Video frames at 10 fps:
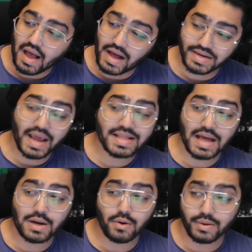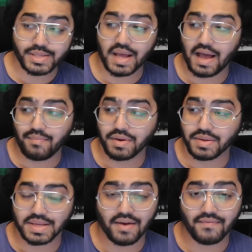take that long sigh
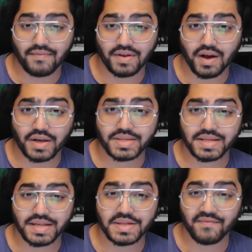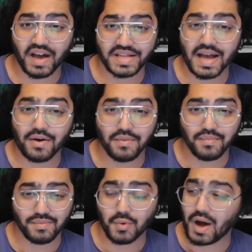because I've cussed this device out
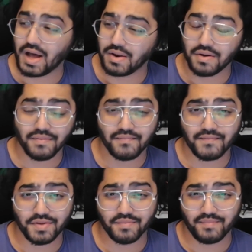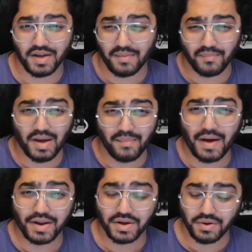quite a lot for the
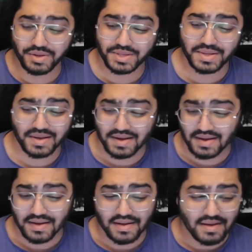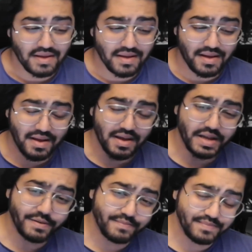amount it costs
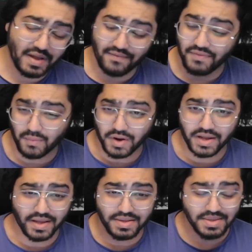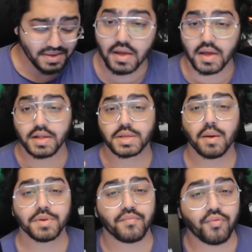and for what it is. In
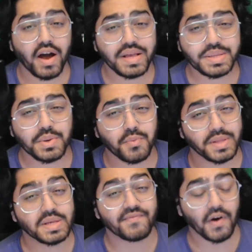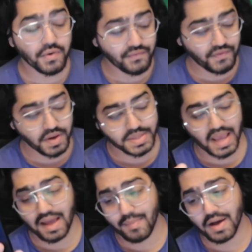terms of price, when this phone first
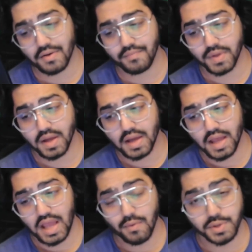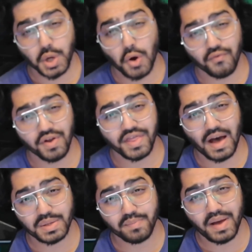came out, it was over
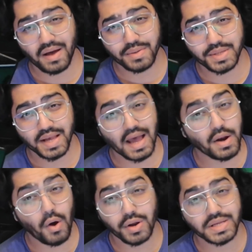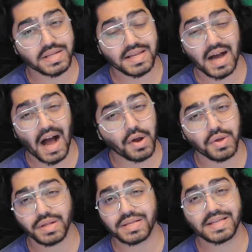£1,000, and honestly, I
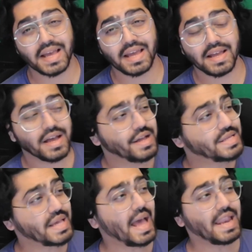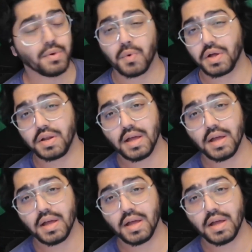couldn't say to anyone,